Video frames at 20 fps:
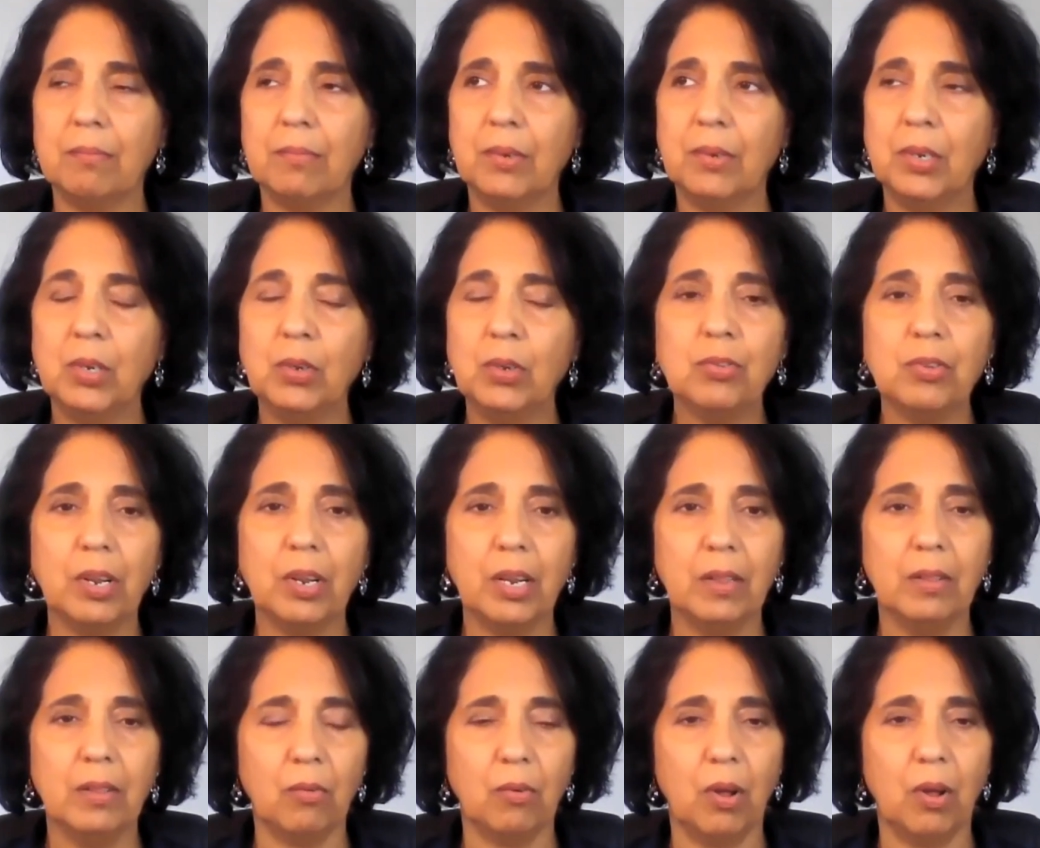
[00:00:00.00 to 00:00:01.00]
use it
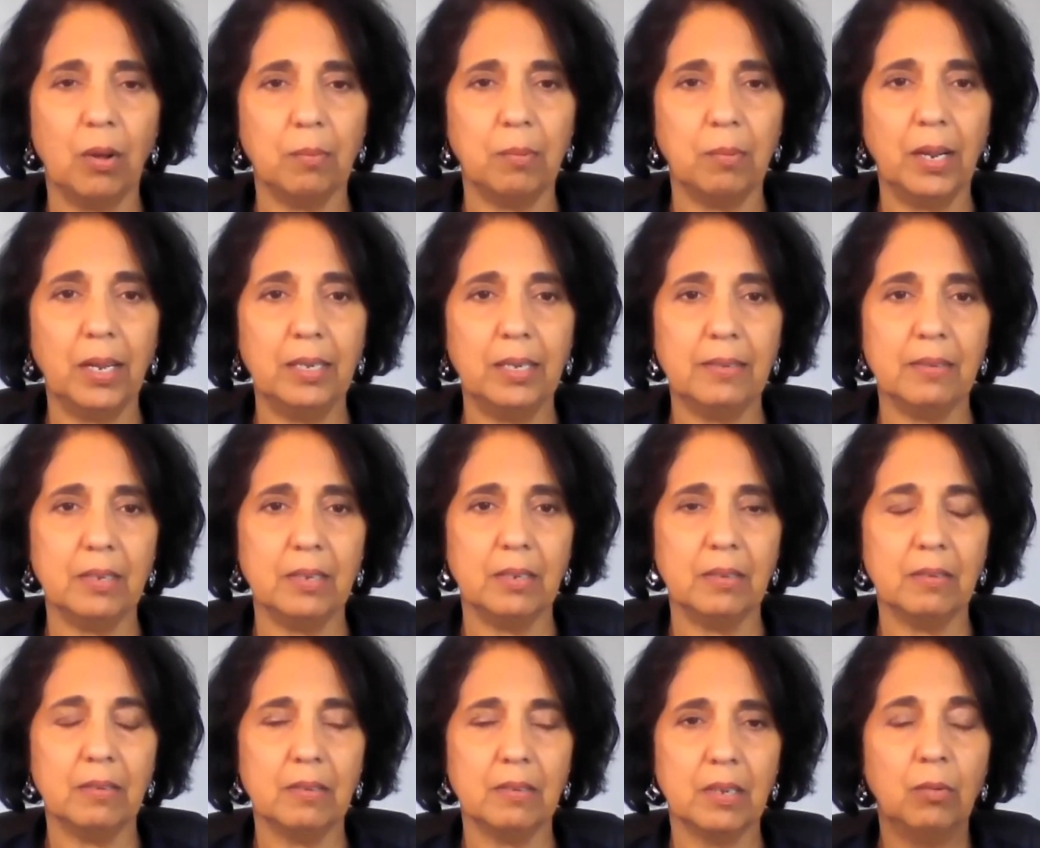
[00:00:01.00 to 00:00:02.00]
in the wrong
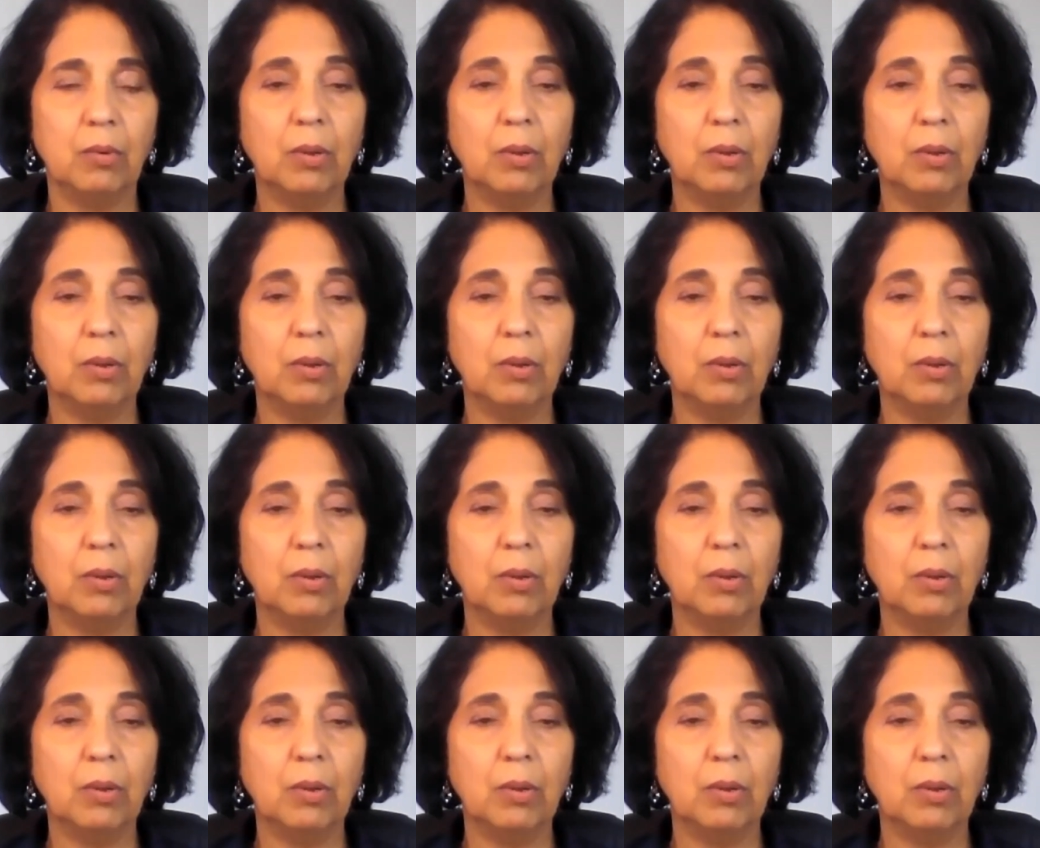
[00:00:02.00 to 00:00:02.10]
places.